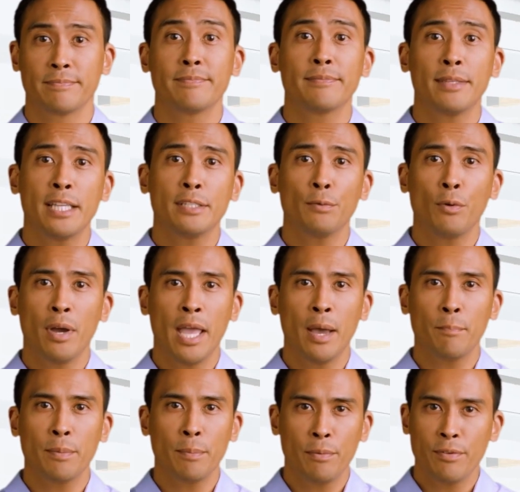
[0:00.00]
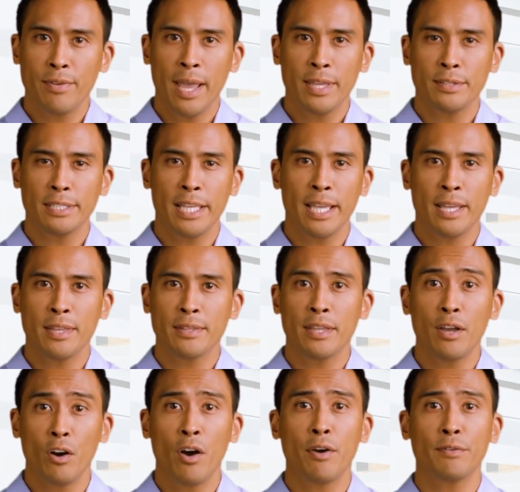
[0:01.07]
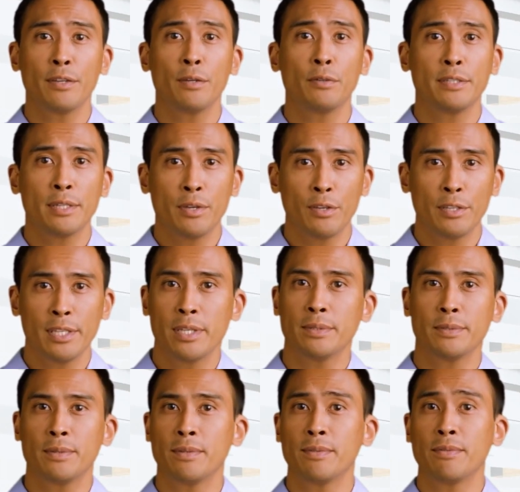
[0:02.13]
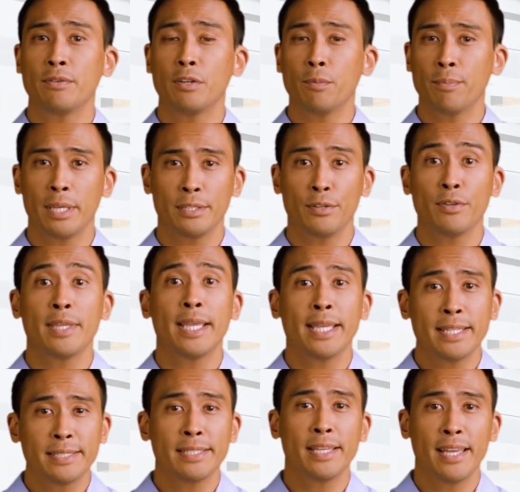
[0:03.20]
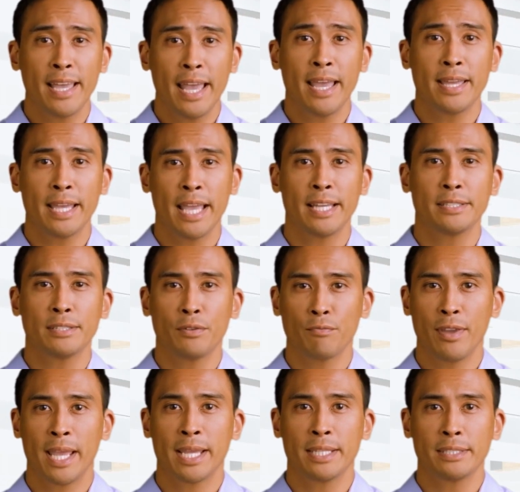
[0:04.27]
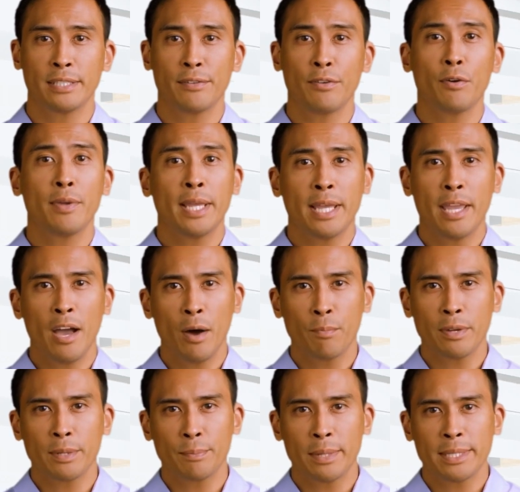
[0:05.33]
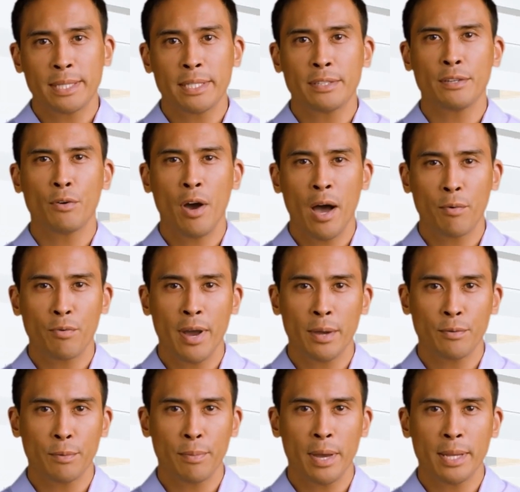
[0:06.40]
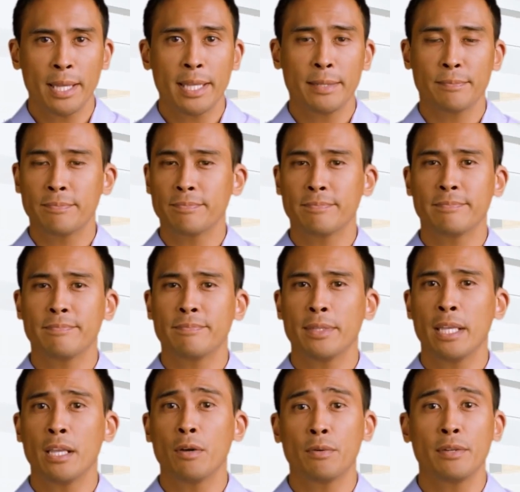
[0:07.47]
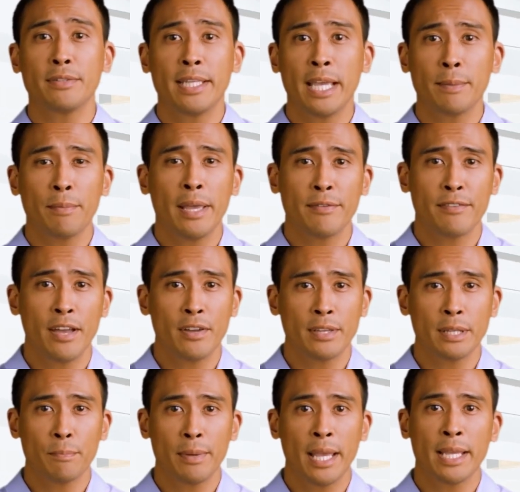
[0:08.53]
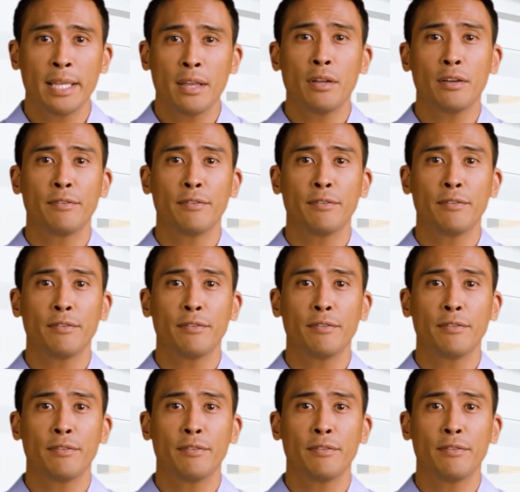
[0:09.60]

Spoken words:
This will help the provider tailor their offshore solutions to meet your needs and gauge the readiness of your e-commerce business to operate remotely. The go-live date may vary depending on the